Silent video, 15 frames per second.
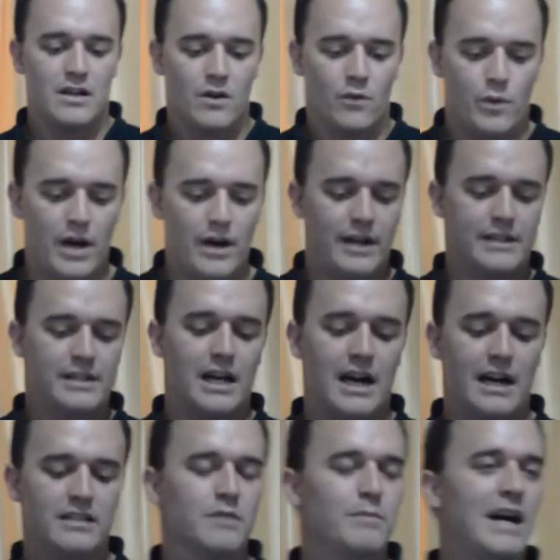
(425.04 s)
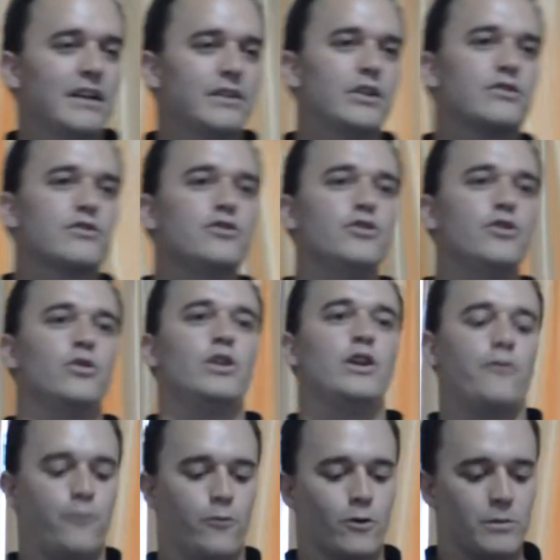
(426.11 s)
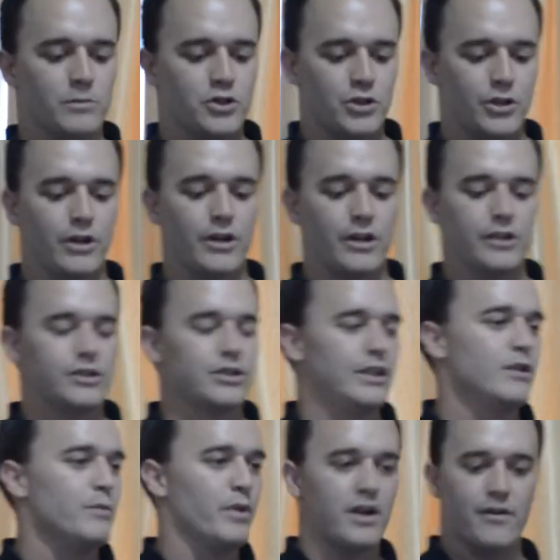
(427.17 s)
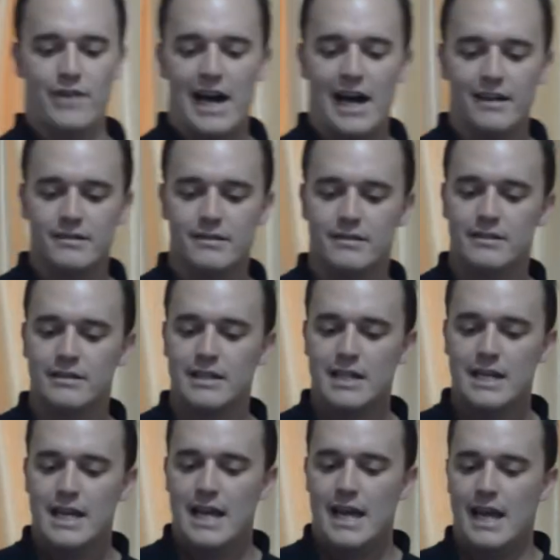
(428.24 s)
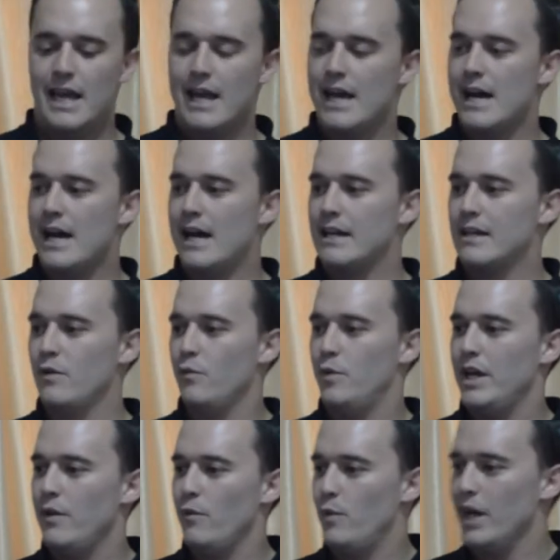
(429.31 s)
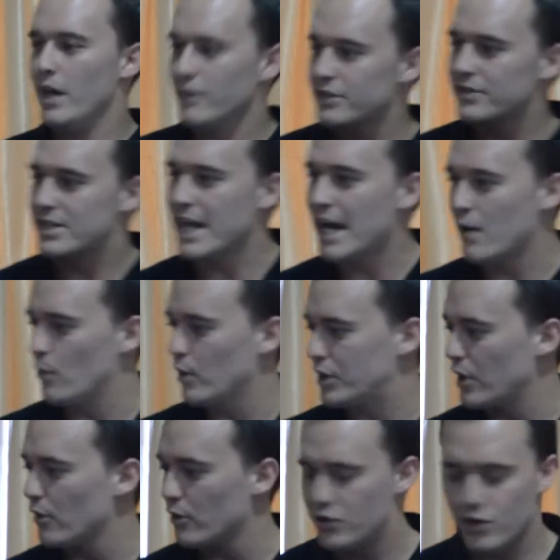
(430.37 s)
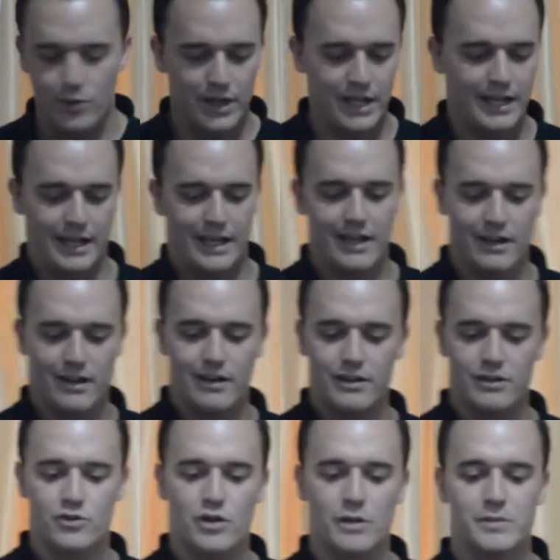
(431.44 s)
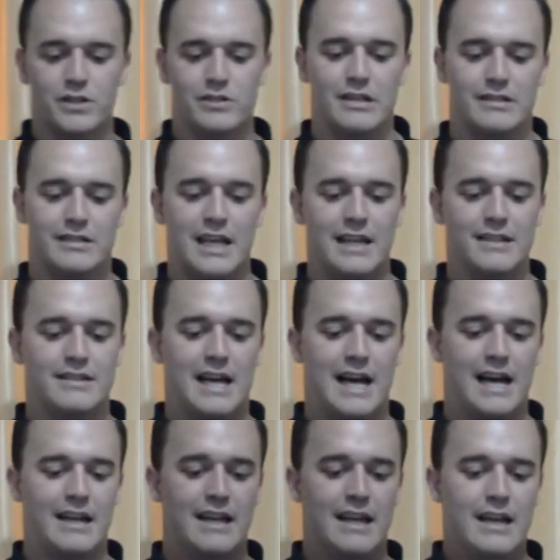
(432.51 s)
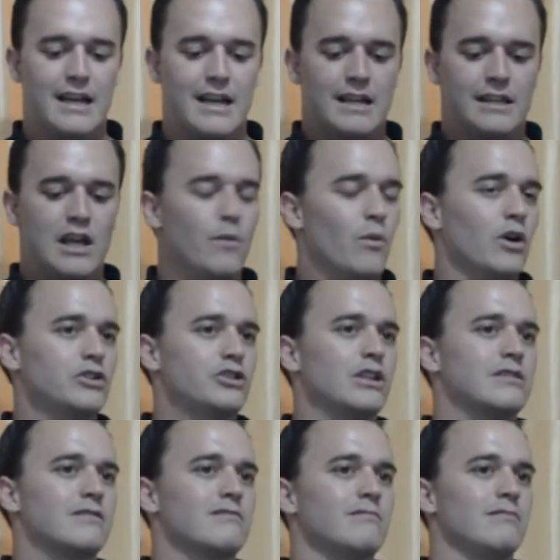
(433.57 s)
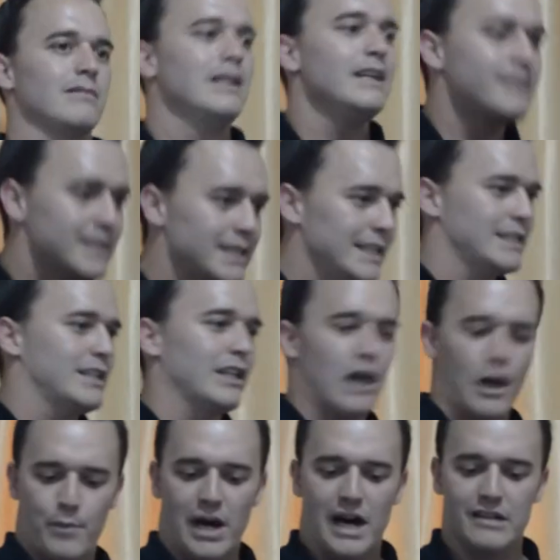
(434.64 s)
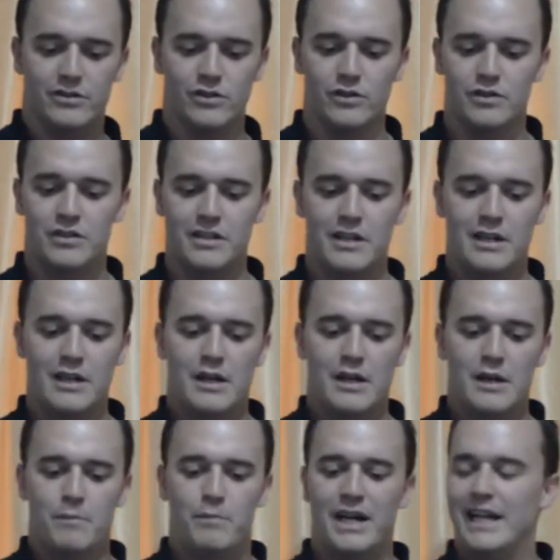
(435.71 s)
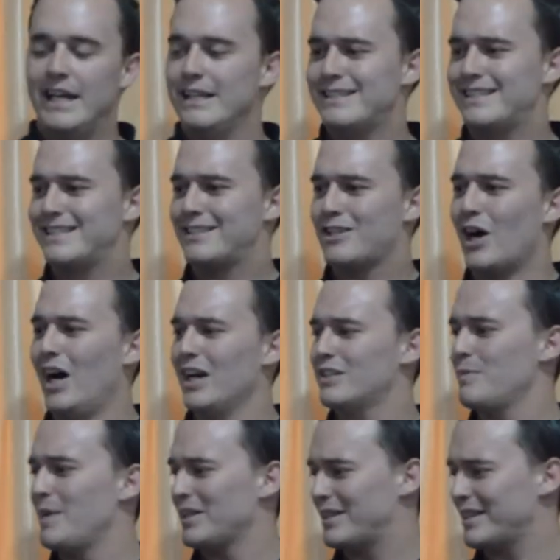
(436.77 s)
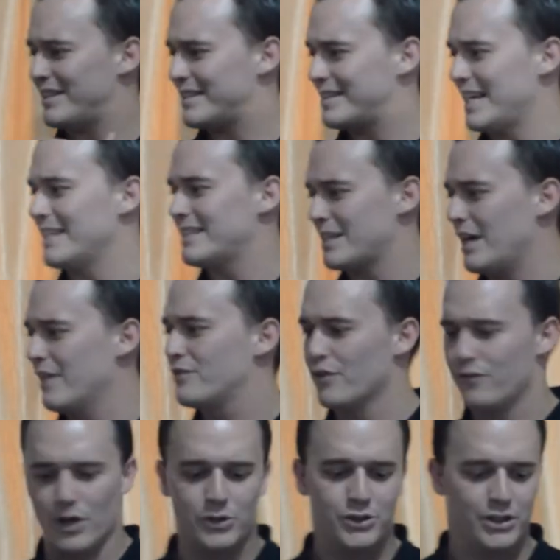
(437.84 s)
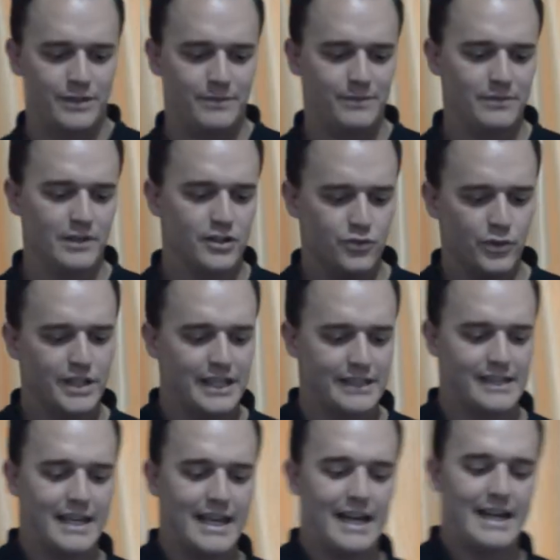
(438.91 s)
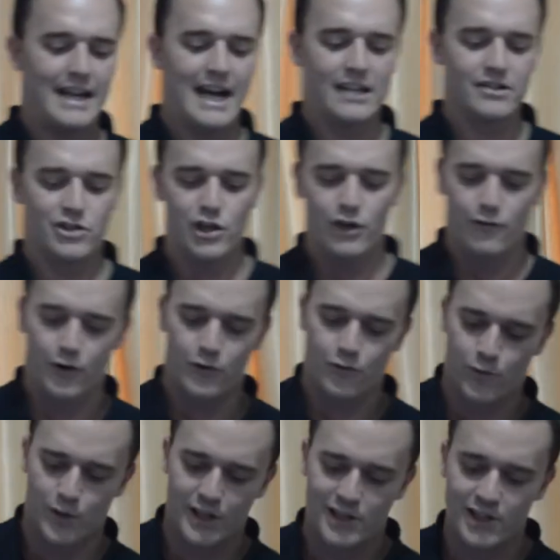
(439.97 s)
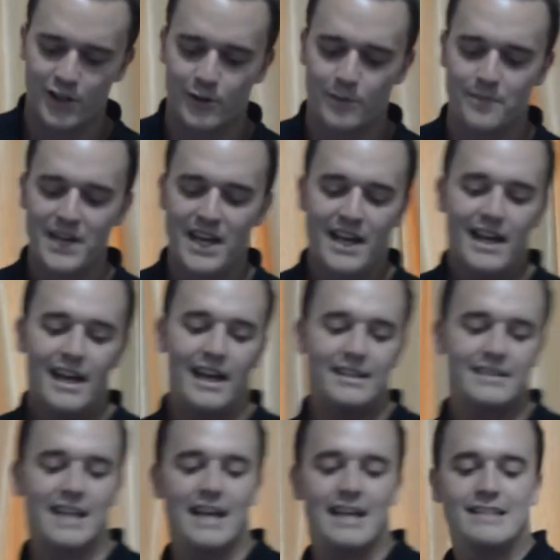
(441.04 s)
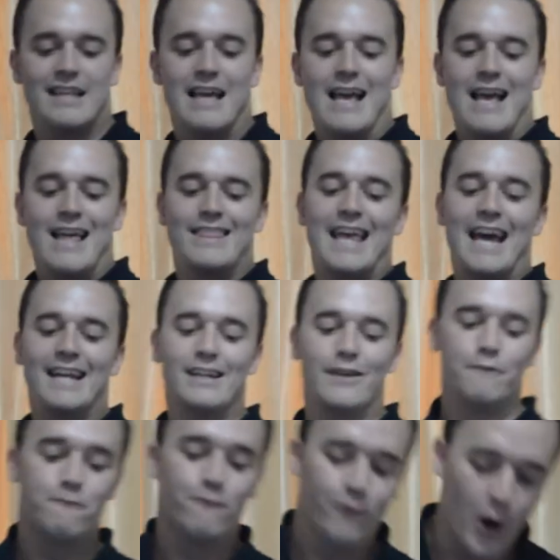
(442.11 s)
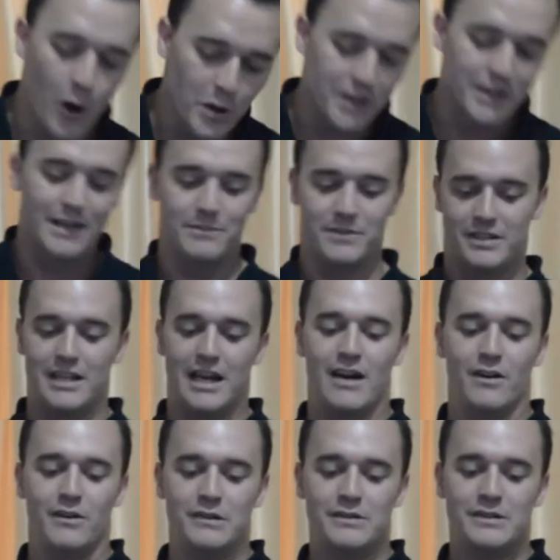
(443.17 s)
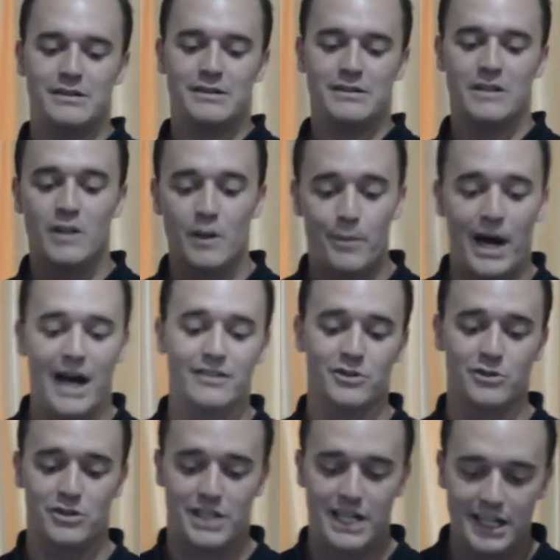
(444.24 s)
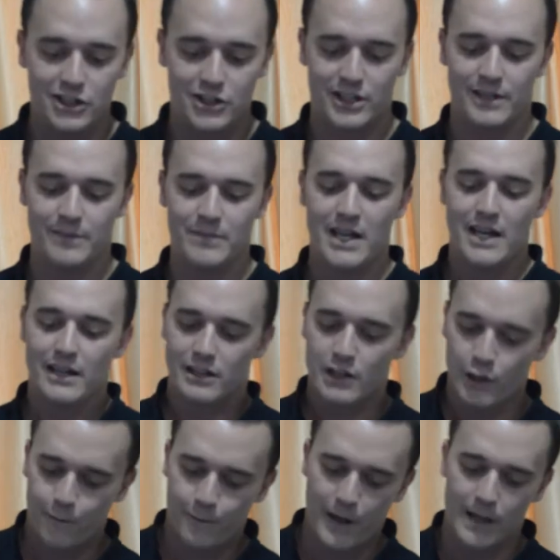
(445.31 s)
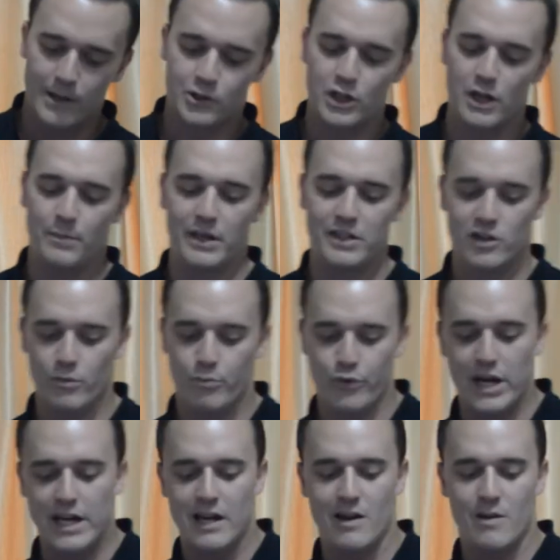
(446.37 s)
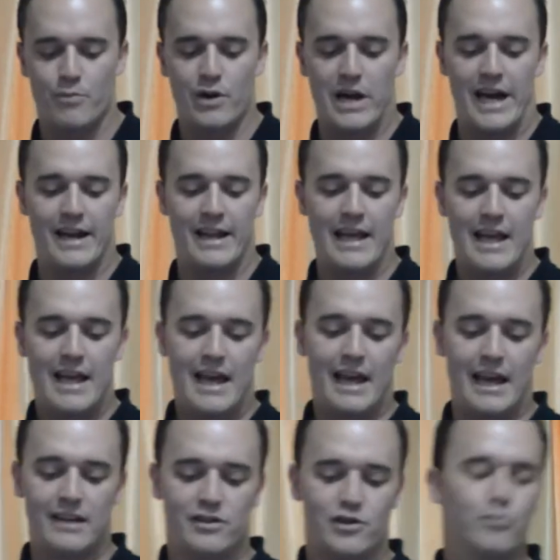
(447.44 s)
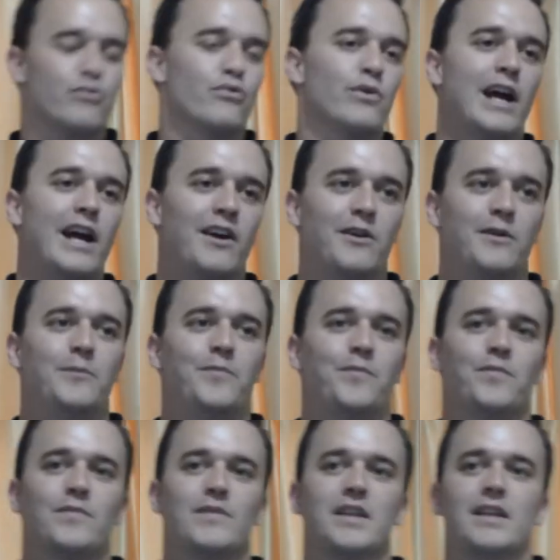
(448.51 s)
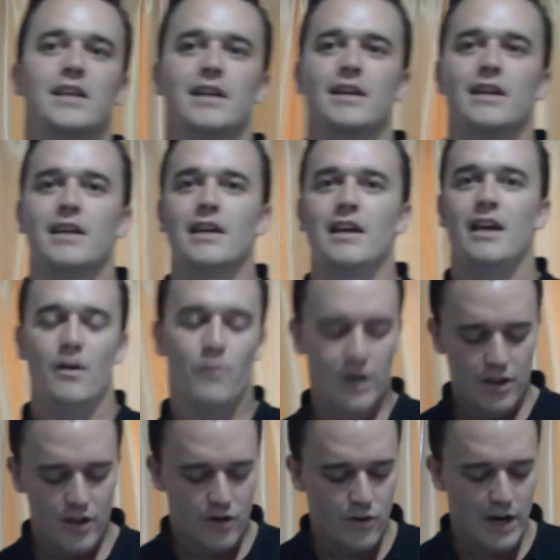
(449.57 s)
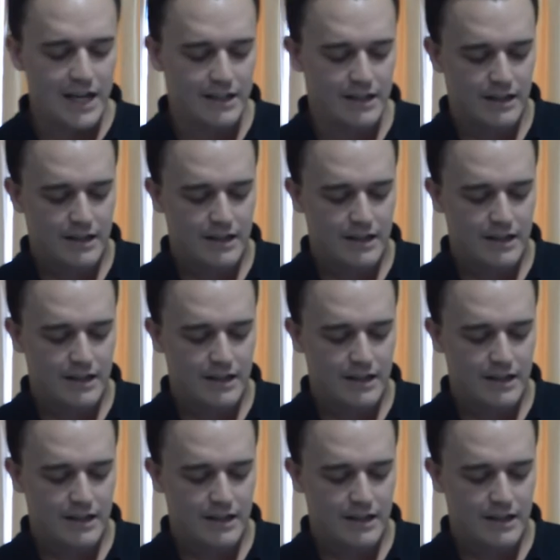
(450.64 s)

Where it talks about this newly formed church in the book of Acts. And we, we understand what they were doing here in the scriptures. It says that they weren't just listening to the apostles, but it talks about this sense of devotion. Let's read this again. In Acts 2, verse 42, it says, they devoted themselves to the apostles' teaching, to the fellowship, and to the breaking of bread, and to prayer. Mm. And one of the great